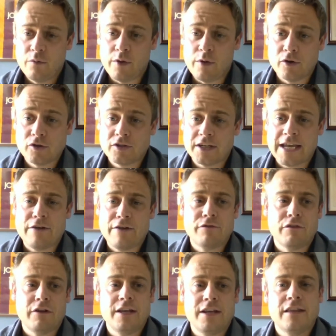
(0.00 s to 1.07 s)
we must account
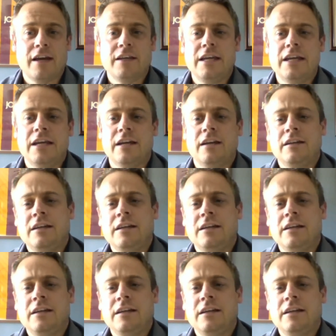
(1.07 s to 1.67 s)
for it in that year.